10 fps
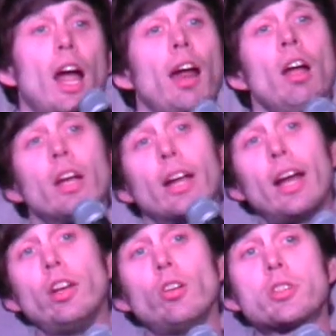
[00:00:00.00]
hey, can
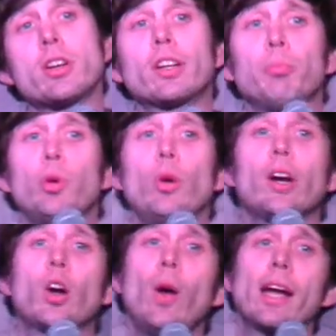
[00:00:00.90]
I use your
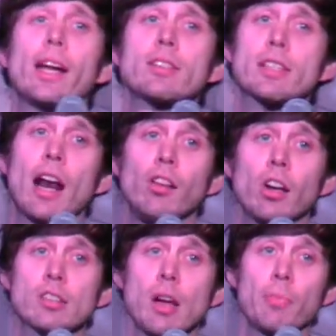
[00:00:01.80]
computer quick? I just got to
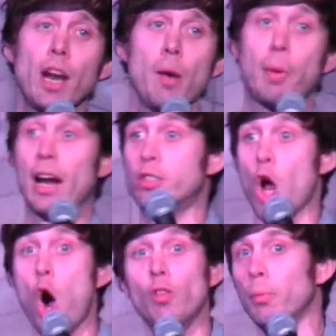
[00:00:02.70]
look something up. And I
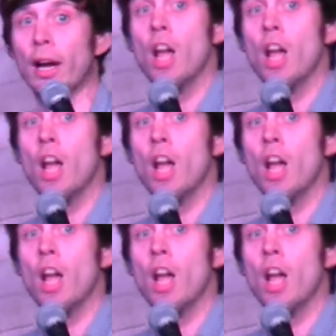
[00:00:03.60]
dove. I'm